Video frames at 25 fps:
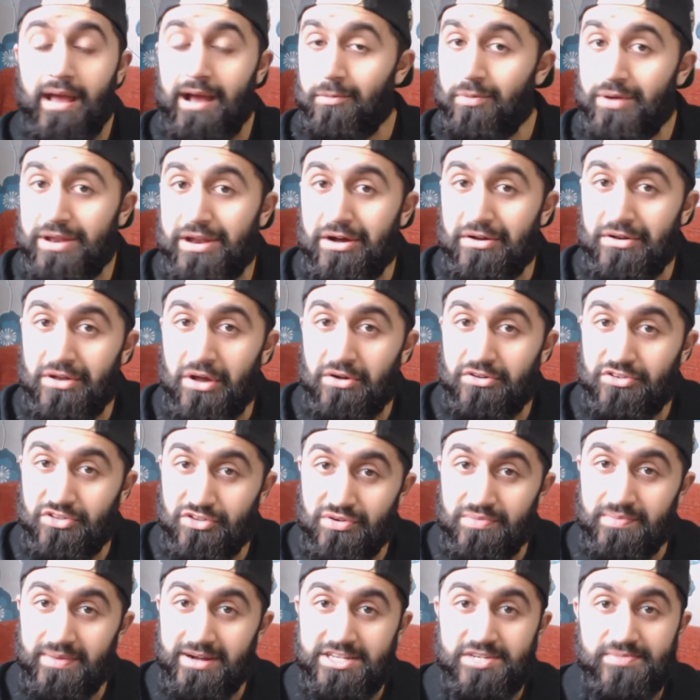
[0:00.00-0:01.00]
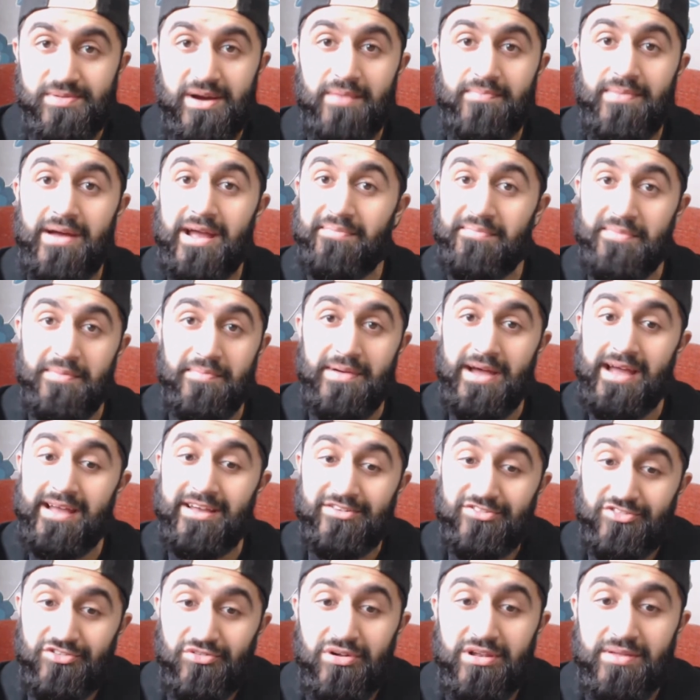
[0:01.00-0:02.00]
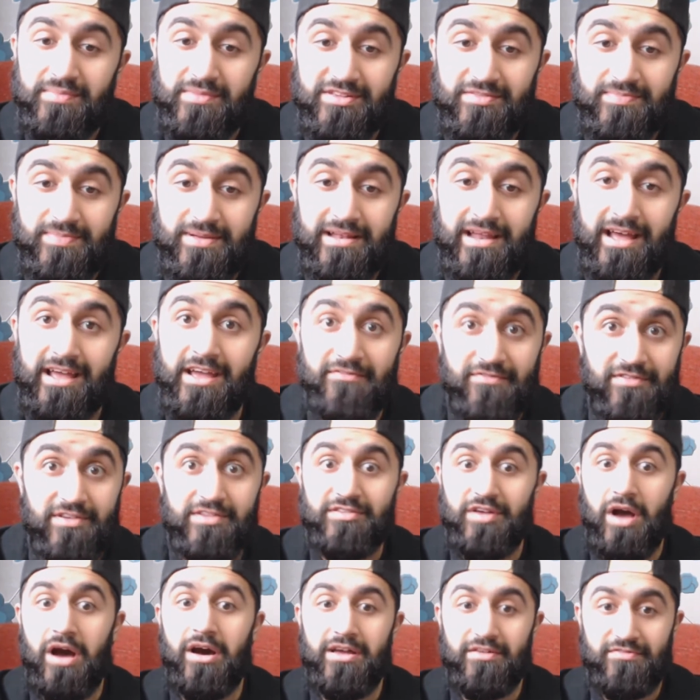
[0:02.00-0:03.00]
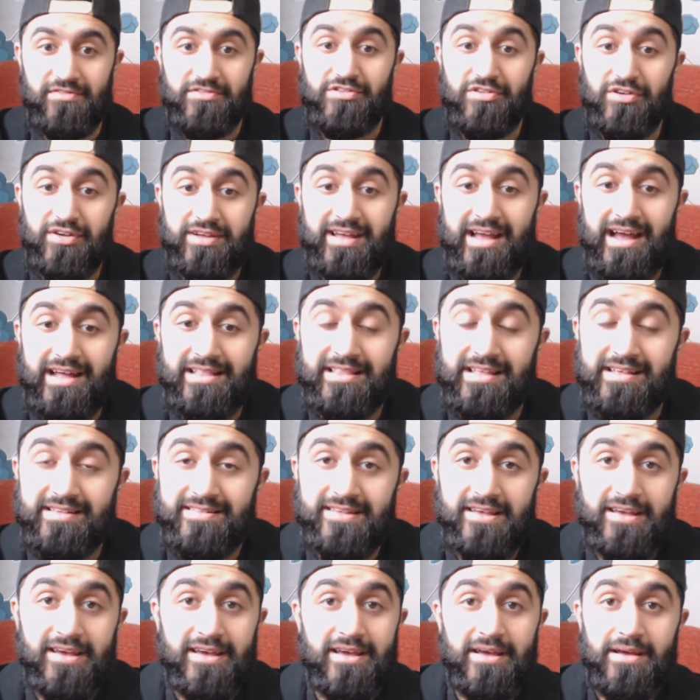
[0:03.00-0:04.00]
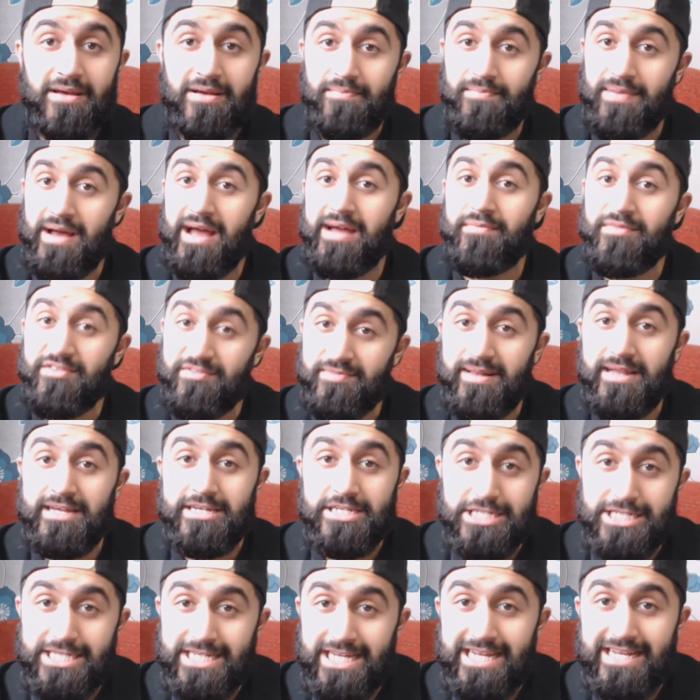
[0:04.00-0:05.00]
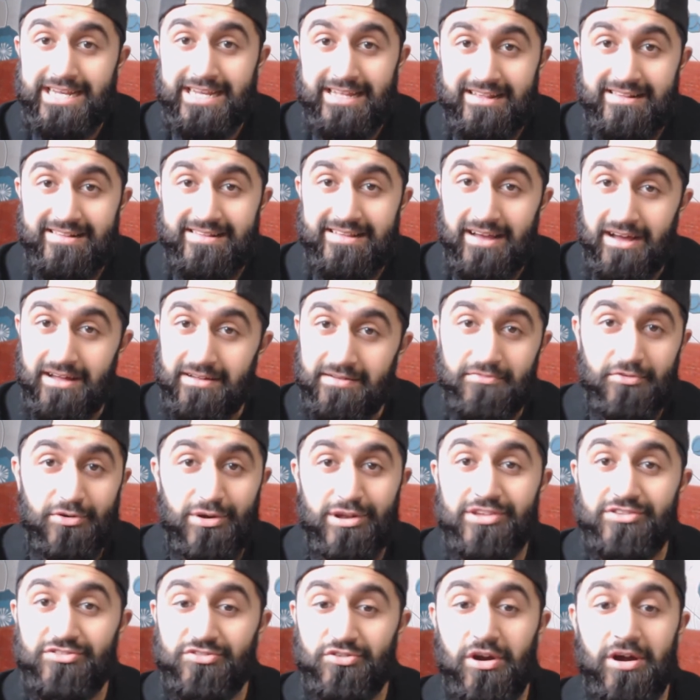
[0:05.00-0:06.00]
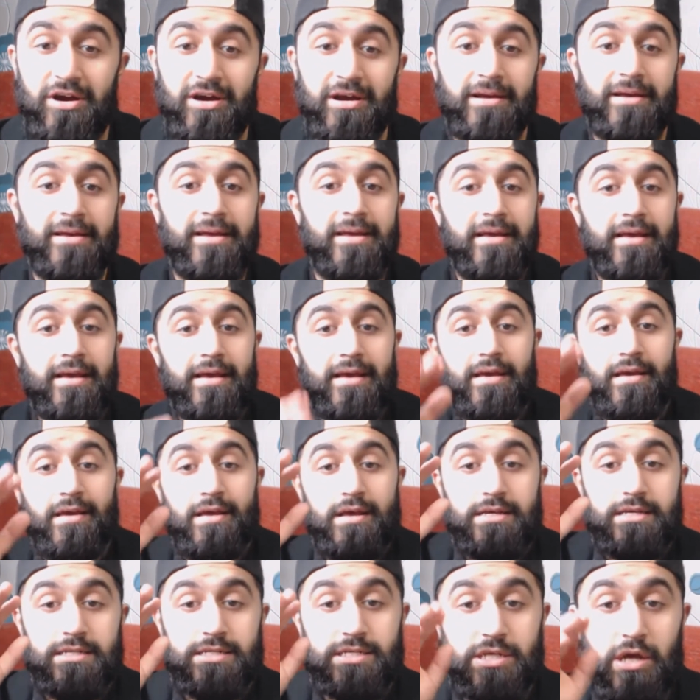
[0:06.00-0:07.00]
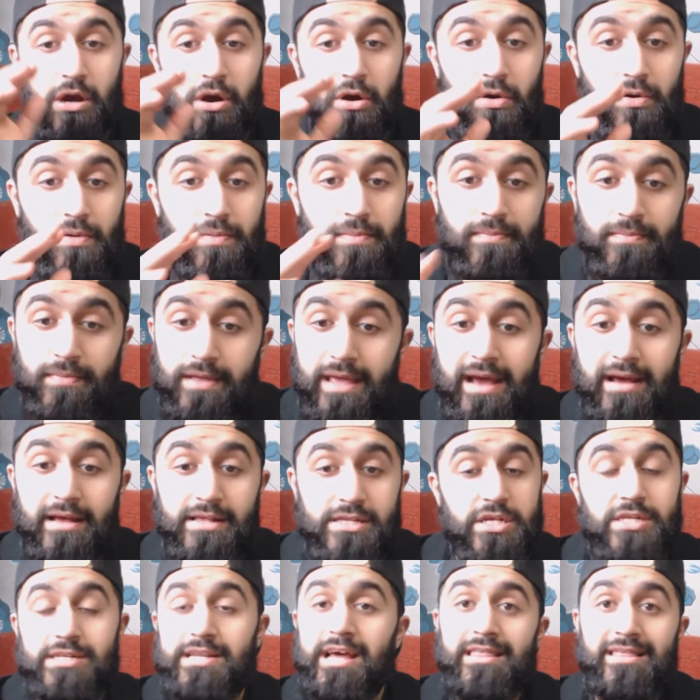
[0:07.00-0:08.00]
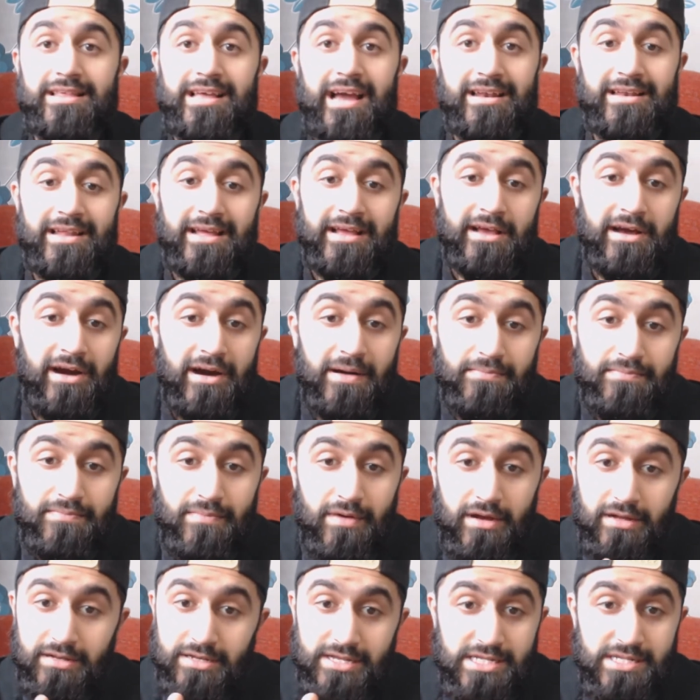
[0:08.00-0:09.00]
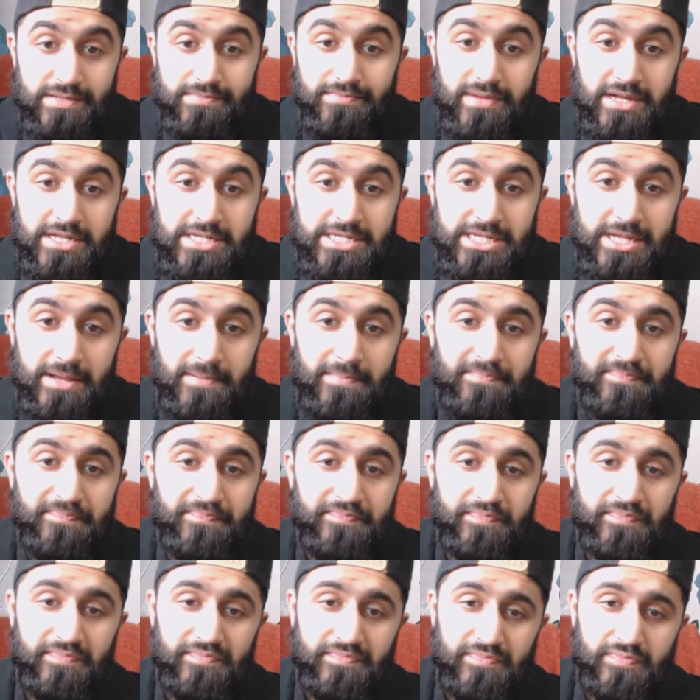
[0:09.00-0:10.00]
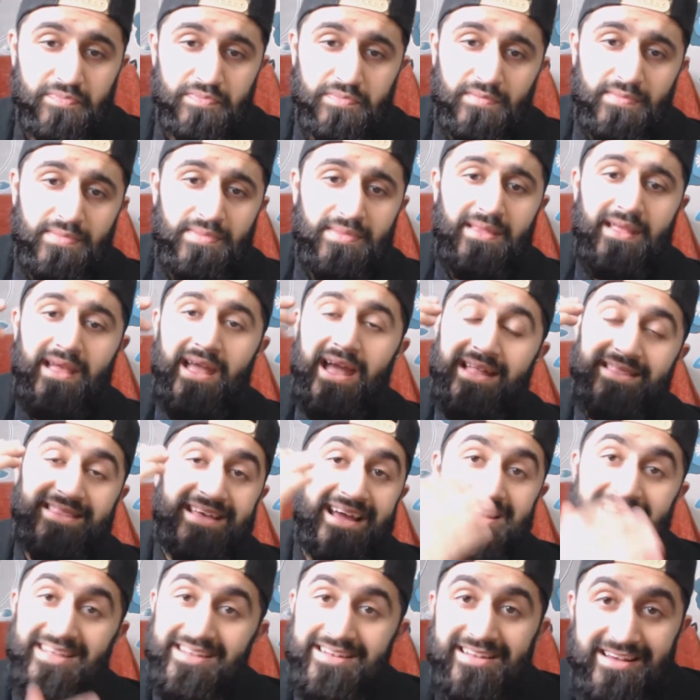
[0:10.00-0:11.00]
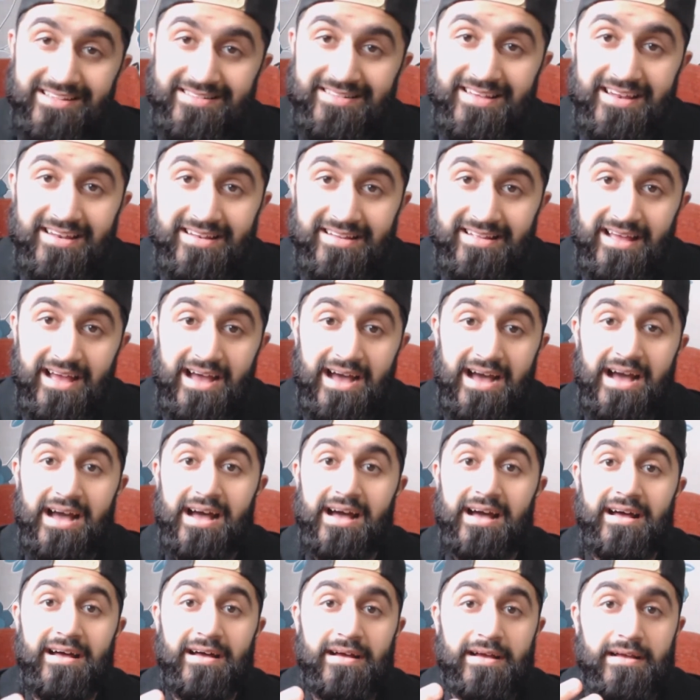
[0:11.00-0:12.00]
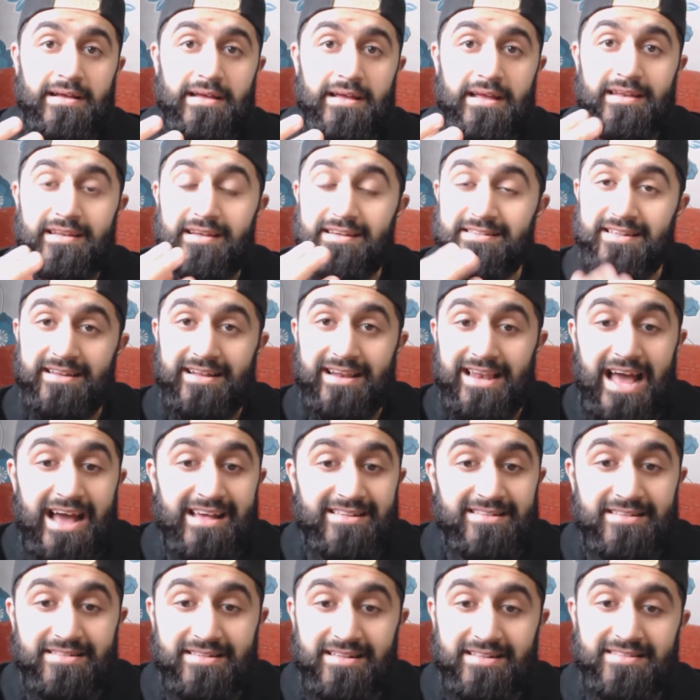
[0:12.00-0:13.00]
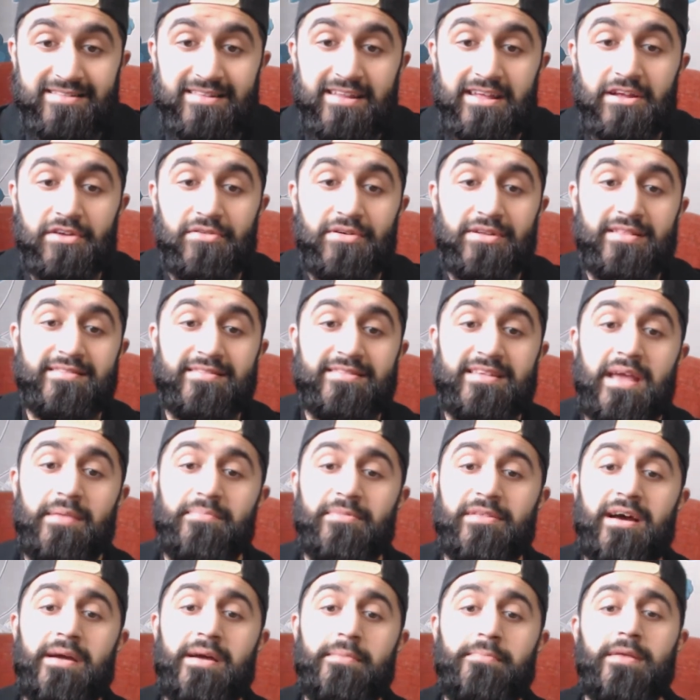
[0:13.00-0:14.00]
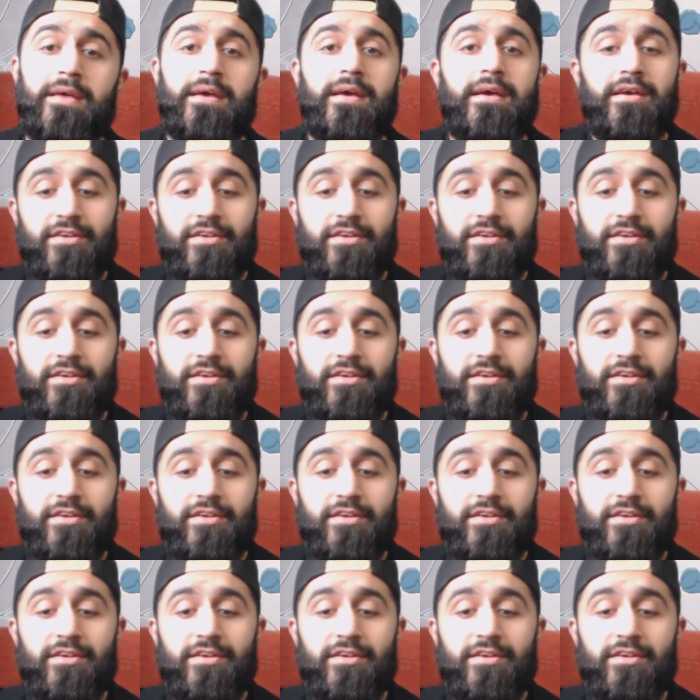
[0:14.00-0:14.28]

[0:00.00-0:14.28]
We don't know too much about Bang, but Bang surely must be like, if he's looking at this, Bang must be like, shit, he's gotten really strong. So yeah, so Death Gatling doesn't mince him, and then he does in Glasses and Stinger at the same time.